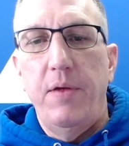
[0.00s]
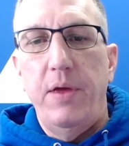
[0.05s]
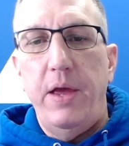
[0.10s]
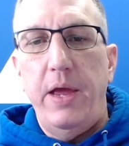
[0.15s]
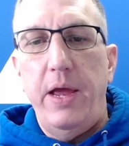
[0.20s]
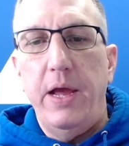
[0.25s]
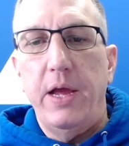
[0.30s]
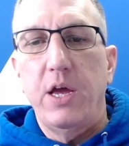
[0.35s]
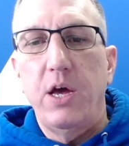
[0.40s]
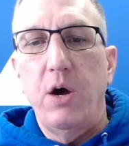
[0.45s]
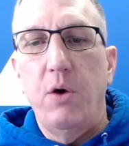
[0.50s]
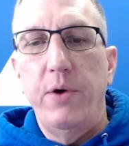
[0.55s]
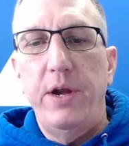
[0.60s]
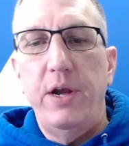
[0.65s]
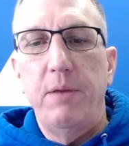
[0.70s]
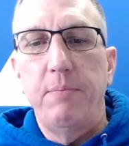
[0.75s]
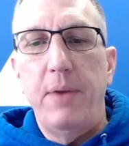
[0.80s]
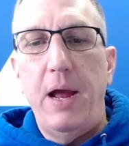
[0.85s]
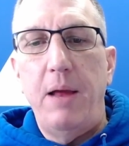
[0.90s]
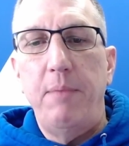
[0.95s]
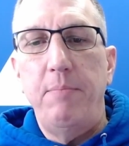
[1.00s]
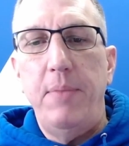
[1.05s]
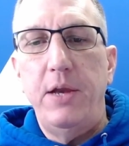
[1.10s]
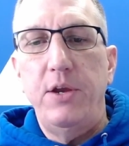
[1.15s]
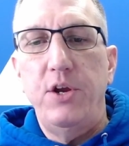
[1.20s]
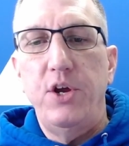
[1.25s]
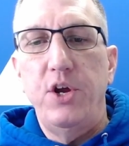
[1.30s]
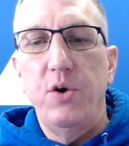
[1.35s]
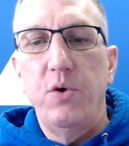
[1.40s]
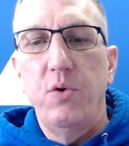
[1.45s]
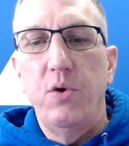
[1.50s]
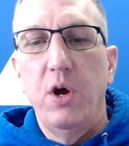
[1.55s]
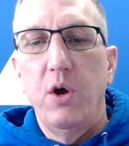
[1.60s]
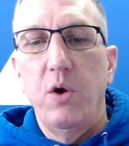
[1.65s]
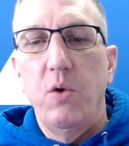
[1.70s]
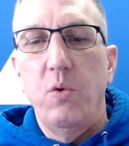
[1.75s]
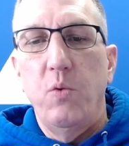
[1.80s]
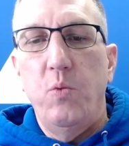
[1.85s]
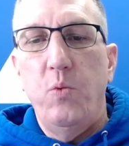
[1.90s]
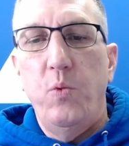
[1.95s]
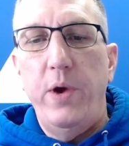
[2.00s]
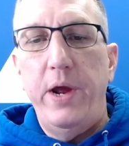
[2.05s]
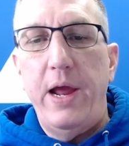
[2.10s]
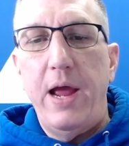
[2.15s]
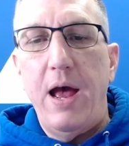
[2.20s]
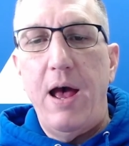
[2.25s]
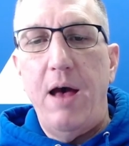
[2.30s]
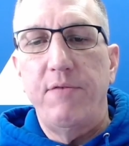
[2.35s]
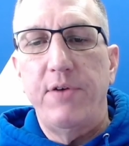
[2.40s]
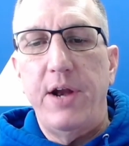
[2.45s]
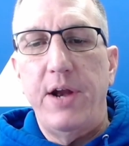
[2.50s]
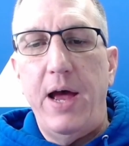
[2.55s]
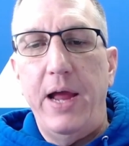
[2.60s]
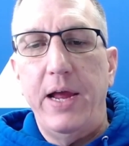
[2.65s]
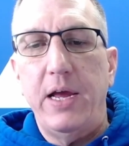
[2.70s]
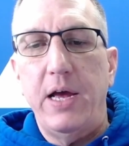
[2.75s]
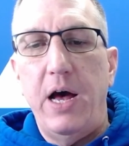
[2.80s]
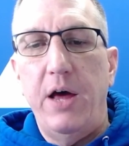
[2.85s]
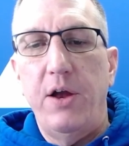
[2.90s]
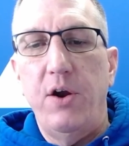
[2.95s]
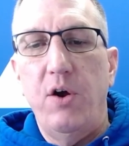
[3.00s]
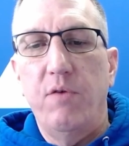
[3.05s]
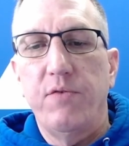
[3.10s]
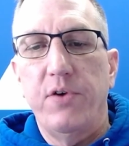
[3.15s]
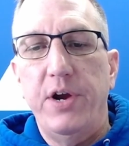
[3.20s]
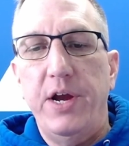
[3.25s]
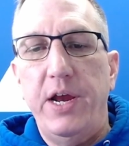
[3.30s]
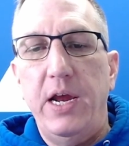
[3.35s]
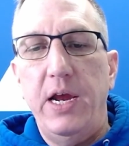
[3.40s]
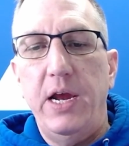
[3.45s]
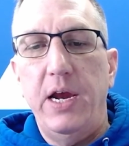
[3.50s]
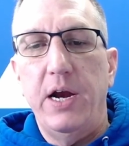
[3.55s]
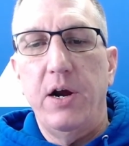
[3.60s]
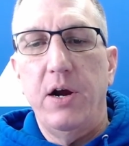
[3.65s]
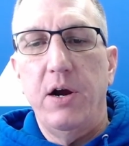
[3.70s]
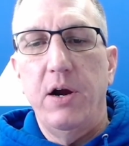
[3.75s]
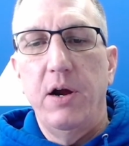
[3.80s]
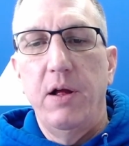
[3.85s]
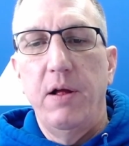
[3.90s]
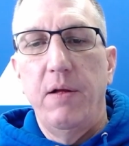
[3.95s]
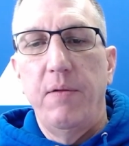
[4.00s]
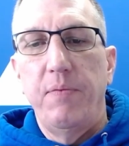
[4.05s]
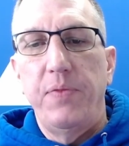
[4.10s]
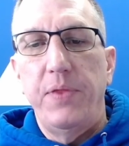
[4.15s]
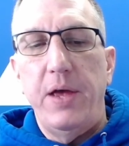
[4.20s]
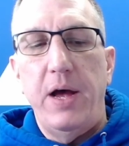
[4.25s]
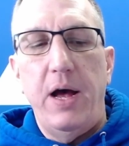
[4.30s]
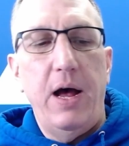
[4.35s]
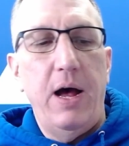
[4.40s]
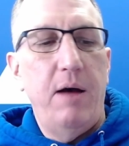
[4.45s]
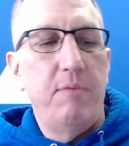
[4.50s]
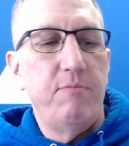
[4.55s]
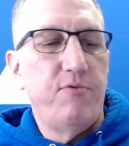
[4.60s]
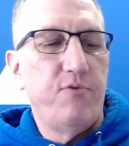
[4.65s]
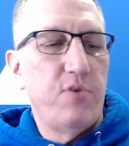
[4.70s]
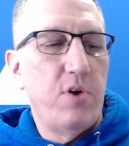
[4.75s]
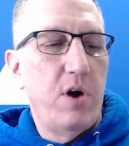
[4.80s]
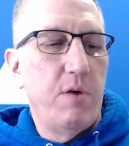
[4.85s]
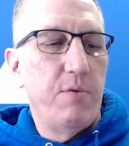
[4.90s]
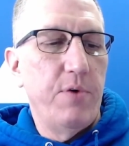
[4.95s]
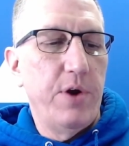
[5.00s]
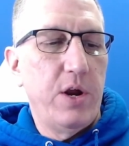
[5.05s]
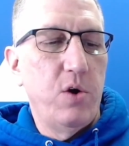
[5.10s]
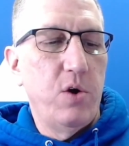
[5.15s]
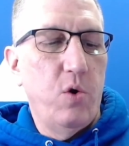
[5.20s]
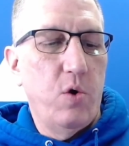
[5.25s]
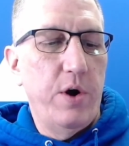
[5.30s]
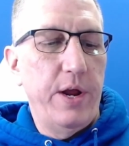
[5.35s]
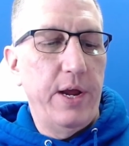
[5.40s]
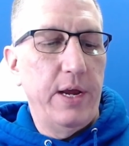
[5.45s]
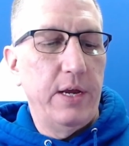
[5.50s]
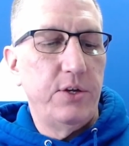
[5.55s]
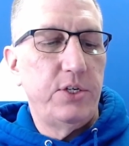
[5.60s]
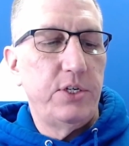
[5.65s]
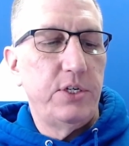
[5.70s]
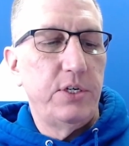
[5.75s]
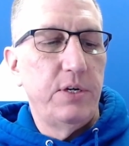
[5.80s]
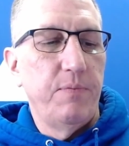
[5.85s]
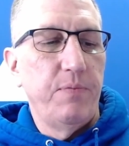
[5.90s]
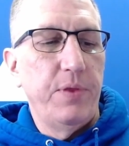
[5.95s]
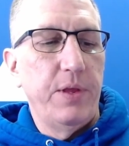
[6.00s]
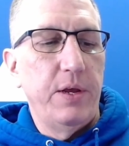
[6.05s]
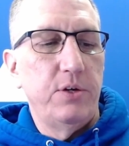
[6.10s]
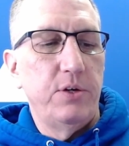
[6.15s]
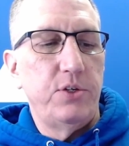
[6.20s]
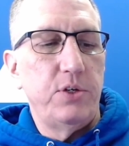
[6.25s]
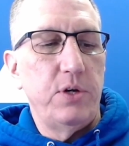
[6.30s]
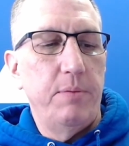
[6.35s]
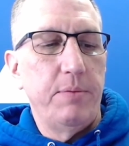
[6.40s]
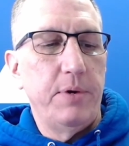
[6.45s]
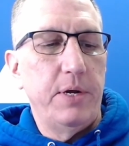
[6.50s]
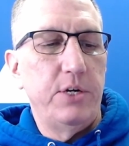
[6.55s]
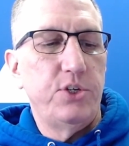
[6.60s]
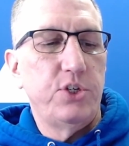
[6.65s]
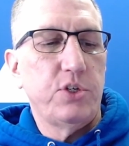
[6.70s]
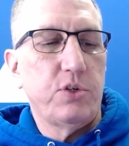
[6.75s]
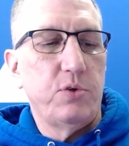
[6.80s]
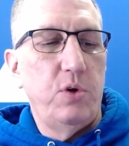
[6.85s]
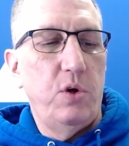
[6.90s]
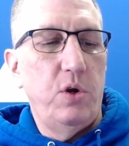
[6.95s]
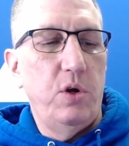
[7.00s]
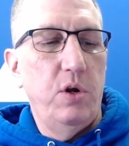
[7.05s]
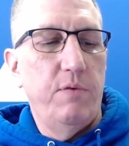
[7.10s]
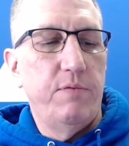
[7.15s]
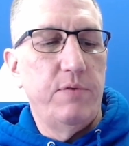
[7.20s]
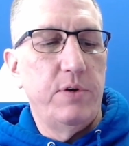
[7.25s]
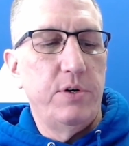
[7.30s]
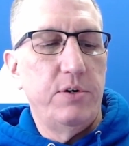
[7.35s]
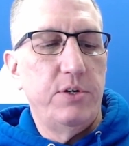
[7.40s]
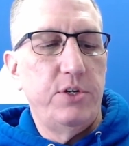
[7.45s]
and go into my menu, we have an icon over here um, for our recordings. So I'm going to scroll over